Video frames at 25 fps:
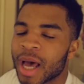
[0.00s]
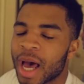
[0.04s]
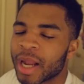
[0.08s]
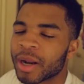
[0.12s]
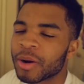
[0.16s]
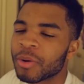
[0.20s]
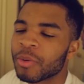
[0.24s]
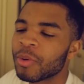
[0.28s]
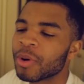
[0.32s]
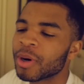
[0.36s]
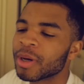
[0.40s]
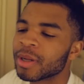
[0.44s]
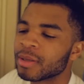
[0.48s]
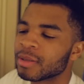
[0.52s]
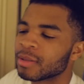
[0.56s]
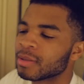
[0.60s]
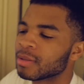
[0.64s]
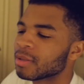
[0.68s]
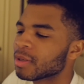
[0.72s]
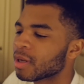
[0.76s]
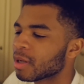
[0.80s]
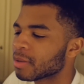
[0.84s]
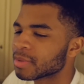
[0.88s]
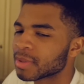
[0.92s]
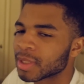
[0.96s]
I don't want,
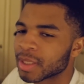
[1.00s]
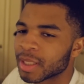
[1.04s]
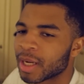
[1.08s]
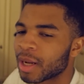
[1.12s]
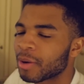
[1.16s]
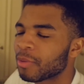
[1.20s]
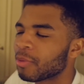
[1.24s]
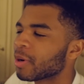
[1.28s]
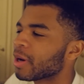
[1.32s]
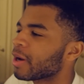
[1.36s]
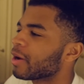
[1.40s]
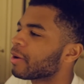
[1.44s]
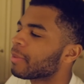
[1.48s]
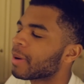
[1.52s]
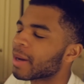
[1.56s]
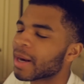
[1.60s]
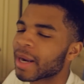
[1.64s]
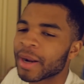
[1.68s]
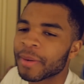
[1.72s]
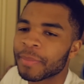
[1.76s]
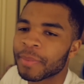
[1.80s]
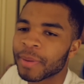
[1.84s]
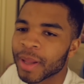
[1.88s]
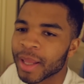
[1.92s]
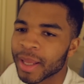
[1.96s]
you know what I'm saying? I want everybody
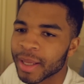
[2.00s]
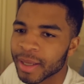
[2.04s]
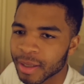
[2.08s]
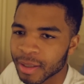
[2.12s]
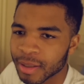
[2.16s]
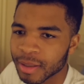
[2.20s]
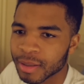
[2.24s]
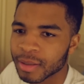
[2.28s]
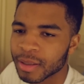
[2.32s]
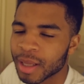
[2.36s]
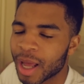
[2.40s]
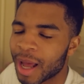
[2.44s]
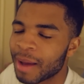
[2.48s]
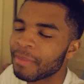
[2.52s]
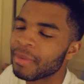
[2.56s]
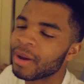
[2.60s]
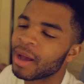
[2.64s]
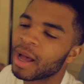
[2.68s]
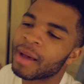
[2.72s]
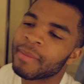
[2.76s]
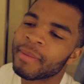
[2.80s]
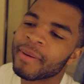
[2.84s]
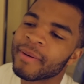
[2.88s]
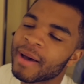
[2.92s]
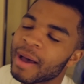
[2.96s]
to play.
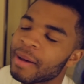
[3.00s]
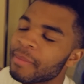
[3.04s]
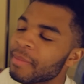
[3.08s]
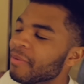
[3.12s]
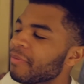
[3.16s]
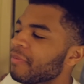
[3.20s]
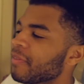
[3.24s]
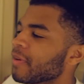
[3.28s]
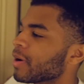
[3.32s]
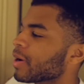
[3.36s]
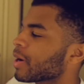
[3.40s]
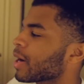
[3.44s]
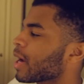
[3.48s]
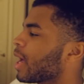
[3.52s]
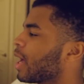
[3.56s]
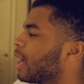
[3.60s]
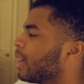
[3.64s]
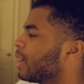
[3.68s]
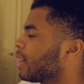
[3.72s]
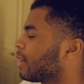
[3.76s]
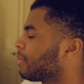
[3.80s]
I'm a fair guy.